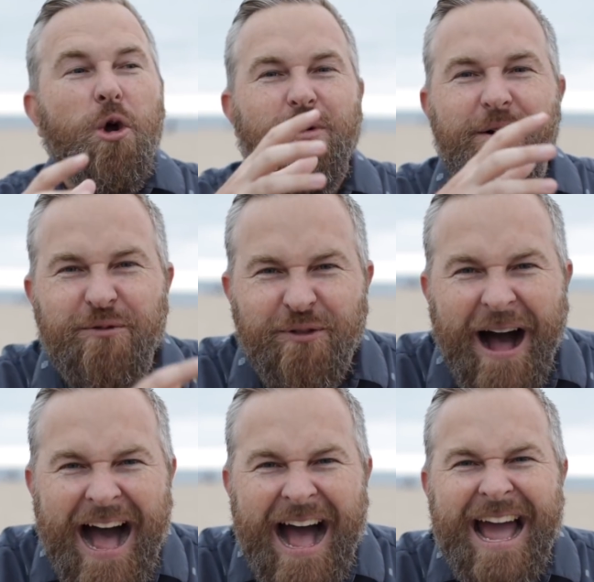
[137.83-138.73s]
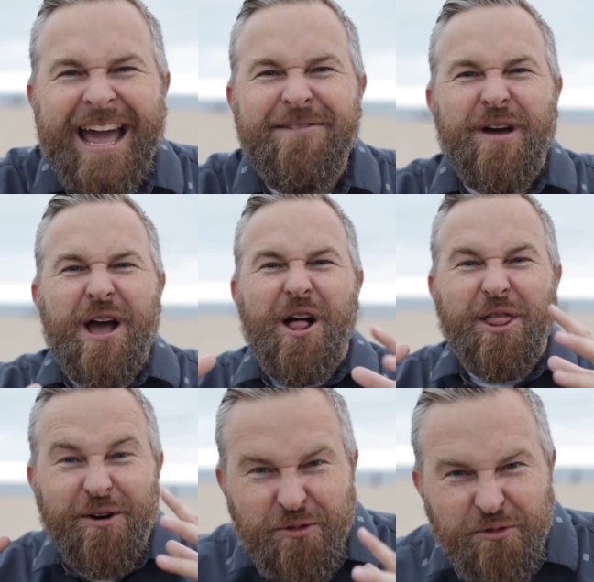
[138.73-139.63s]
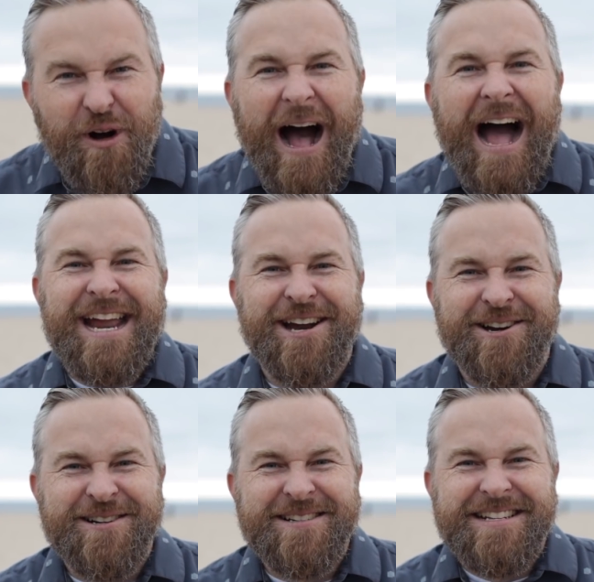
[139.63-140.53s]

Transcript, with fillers: revive the fire.